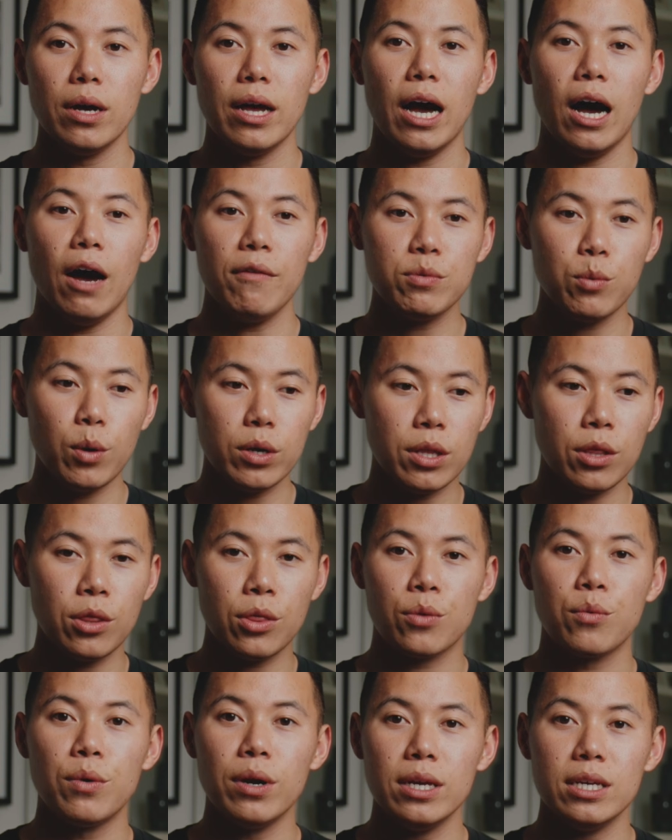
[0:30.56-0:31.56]
After working
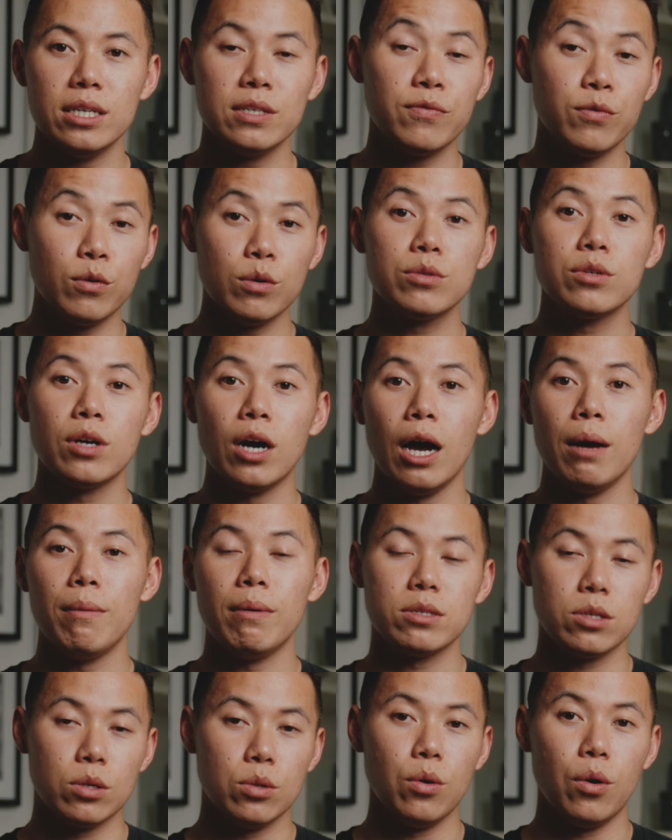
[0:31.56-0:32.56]
3 years full-time
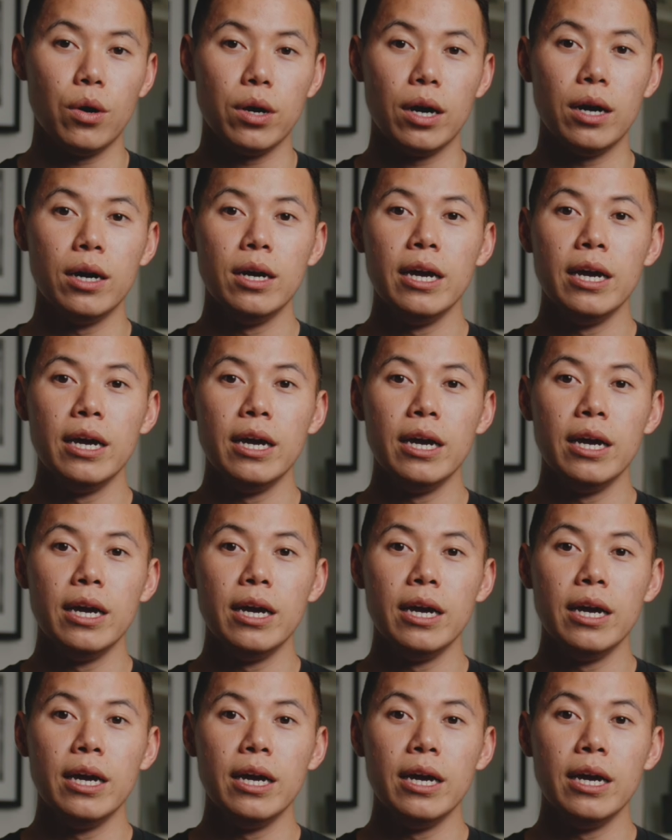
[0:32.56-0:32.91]
as a lawyer,